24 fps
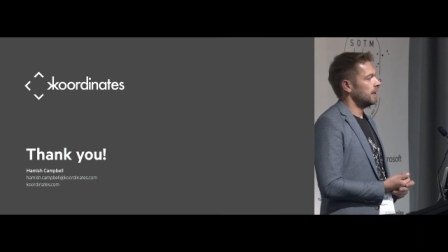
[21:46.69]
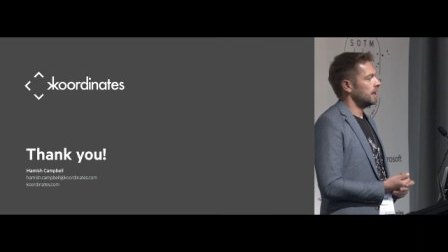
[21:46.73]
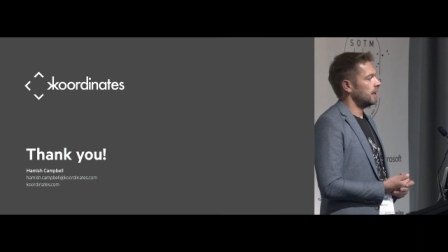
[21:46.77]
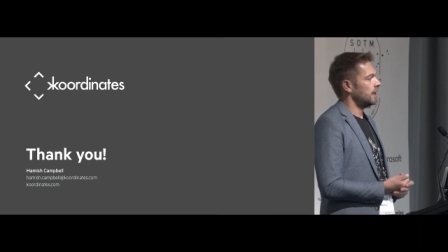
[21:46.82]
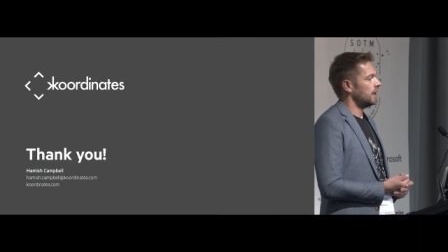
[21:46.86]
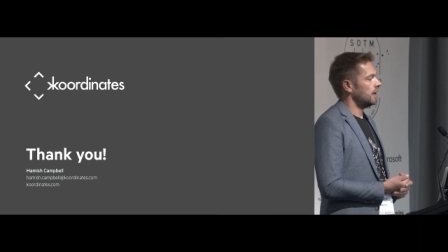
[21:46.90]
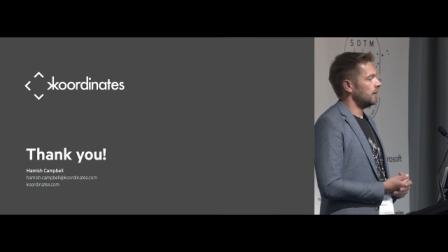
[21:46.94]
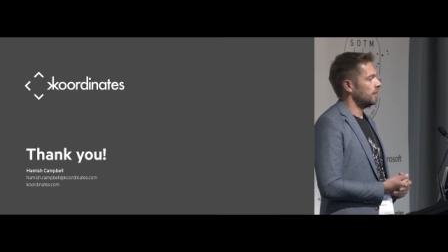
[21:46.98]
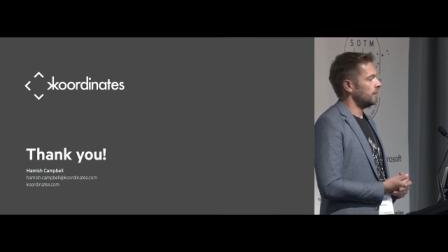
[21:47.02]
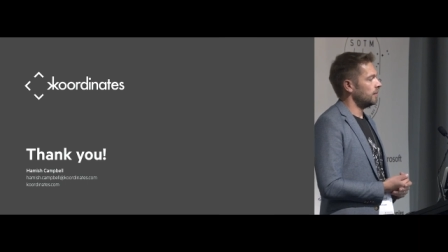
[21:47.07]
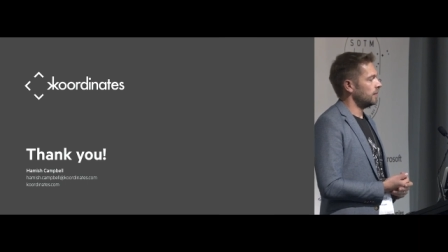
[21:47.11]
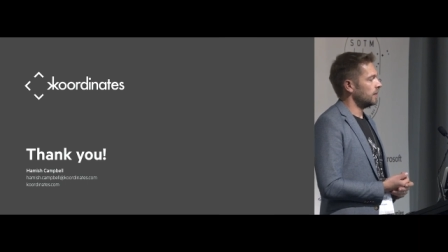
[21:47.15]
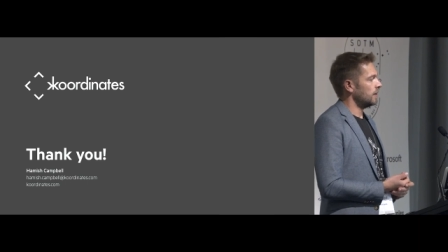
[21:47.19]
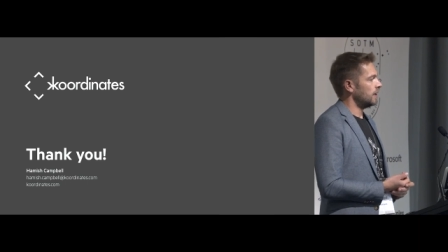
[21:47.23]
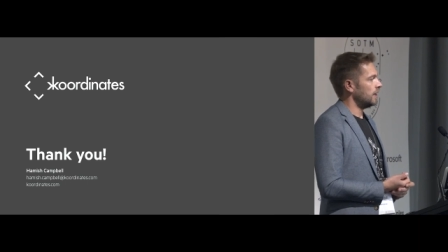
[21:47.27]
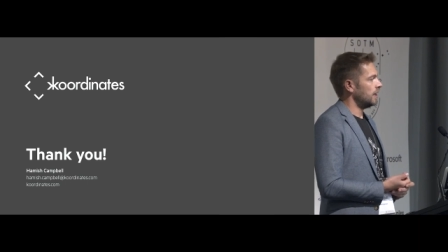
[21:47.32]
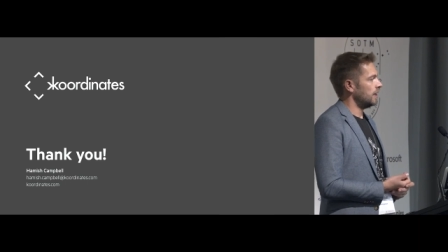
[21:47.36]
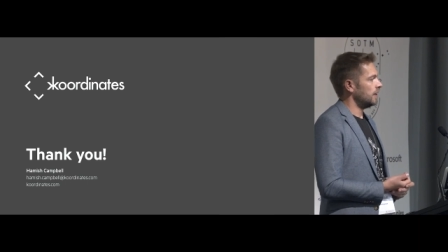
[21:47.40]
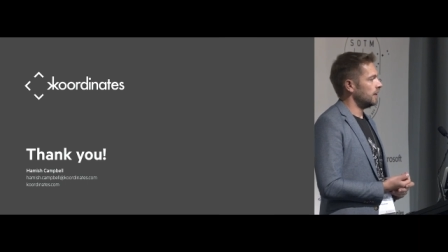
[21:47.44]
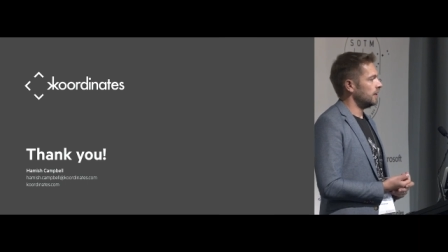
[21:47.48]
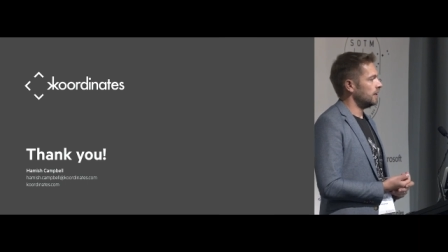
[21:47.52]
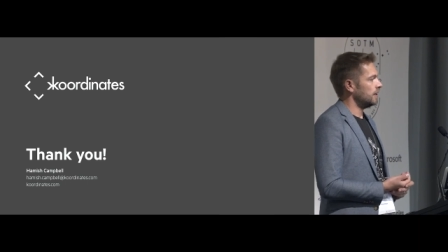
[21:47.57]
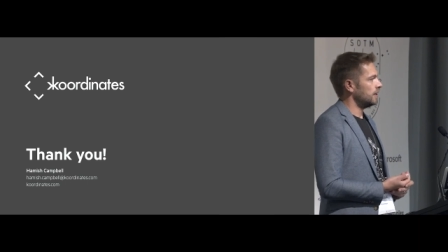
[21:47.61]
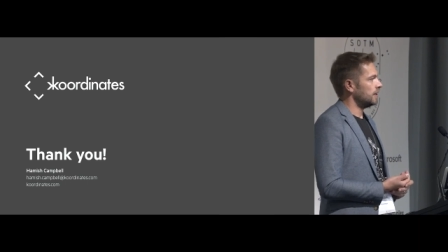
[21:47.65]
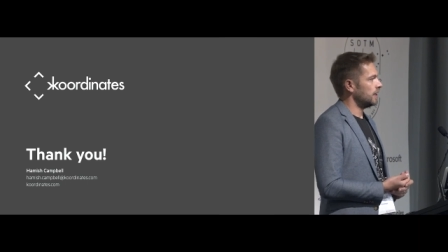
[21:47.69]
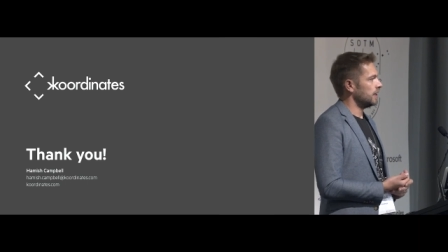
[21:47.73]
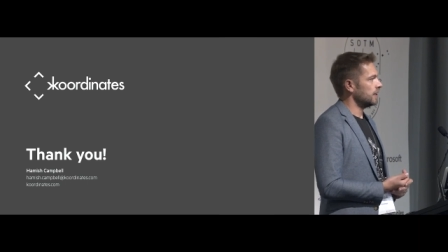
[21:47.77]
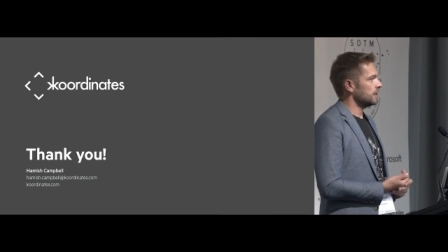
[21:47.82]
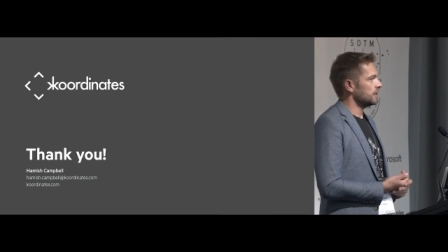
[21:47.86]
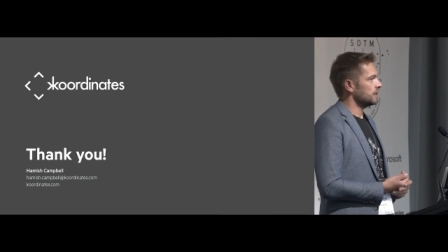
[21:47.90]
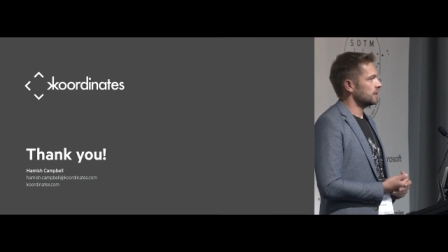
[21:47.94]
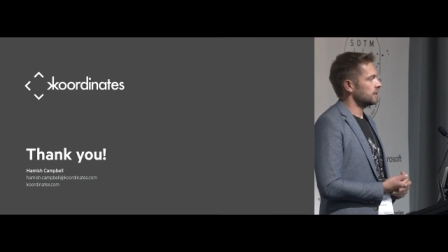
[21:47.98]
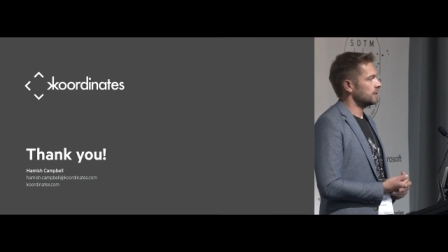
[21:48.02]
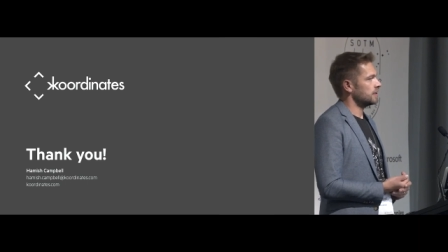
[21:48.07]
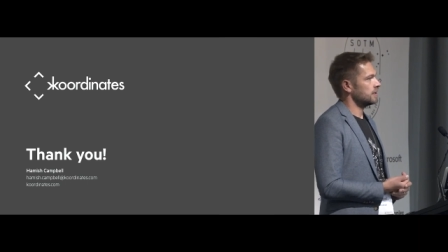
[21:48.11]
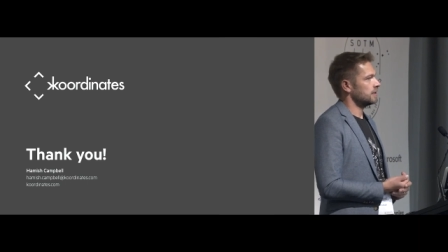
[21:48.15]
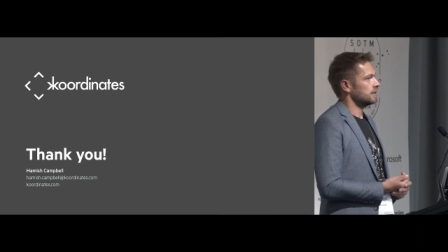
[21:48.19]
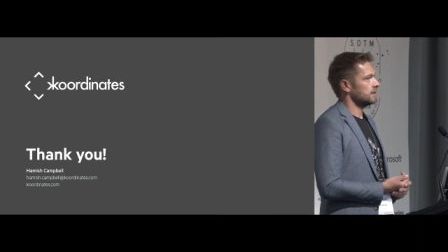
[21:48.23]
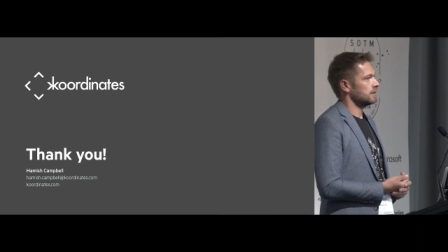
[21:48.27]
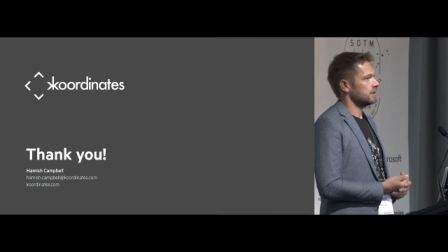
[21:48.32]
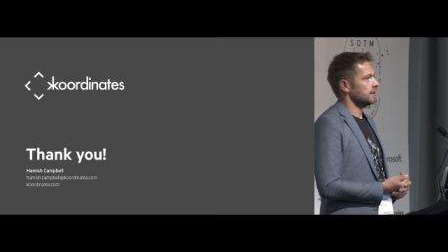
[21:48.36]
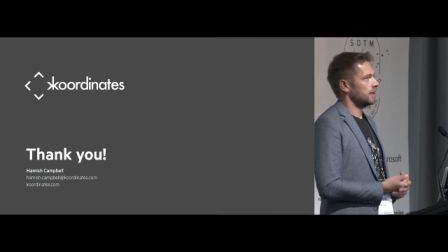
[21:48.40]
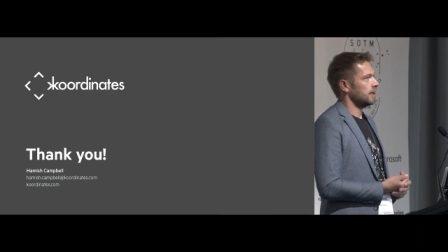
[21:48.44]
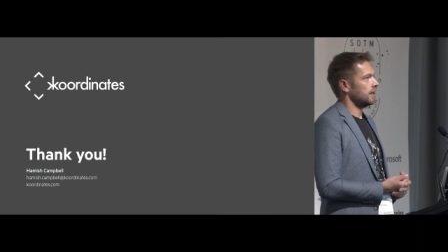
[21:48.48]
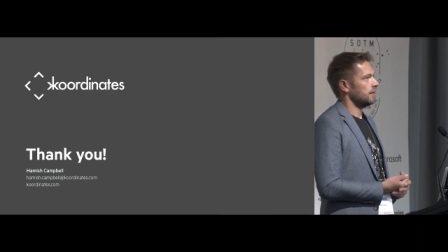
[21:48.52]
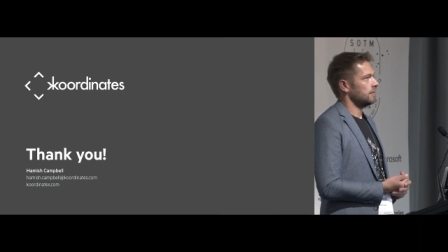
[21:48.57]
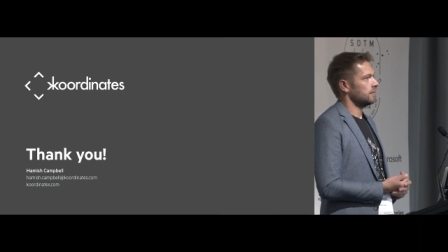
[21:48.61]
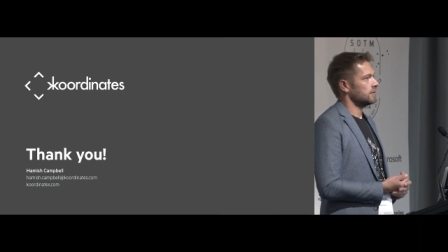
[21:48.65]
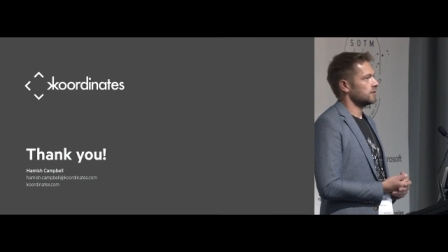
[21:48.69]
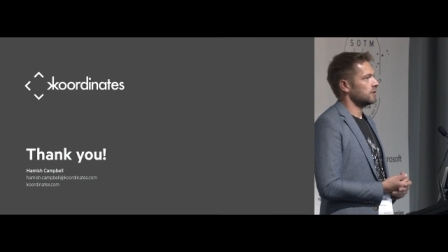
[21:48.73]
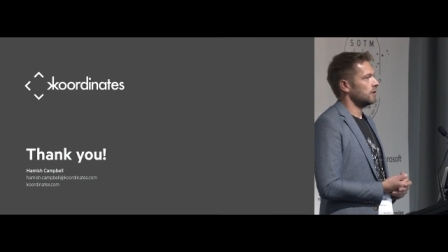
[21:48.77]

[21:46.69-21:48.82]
um, it, it, does um,